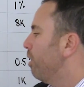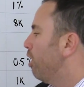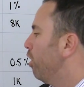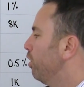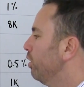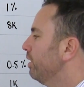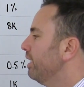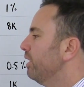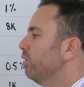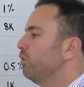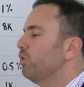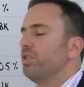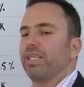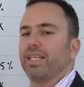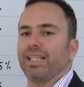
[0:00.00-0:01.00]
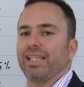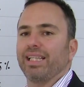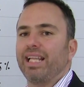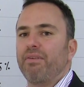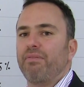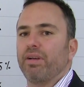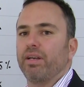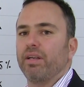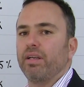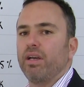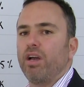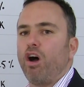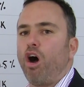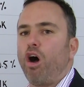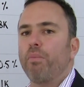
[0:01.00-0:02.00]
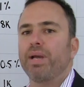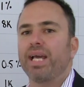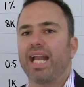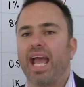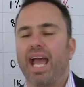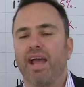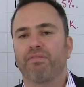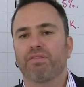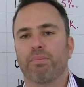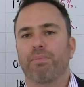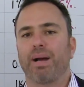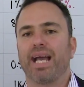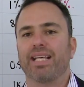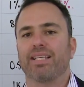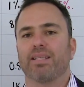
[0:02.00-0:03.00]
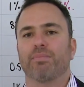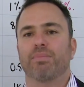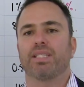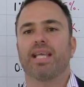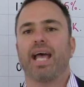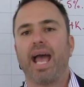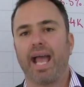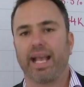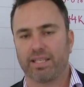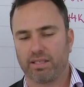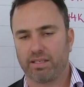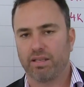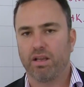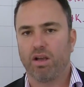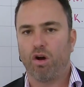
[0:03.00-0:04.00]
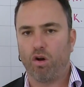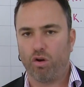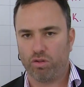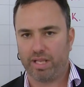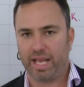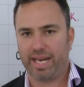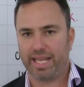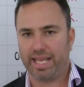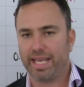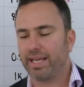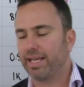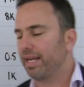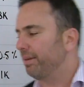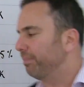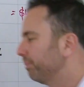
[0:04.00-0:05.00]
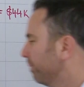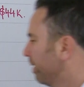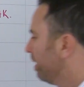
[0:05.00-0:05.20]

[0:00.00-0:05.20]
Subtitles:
I'm only losing 11, I'm going to have to pay some tax on that income.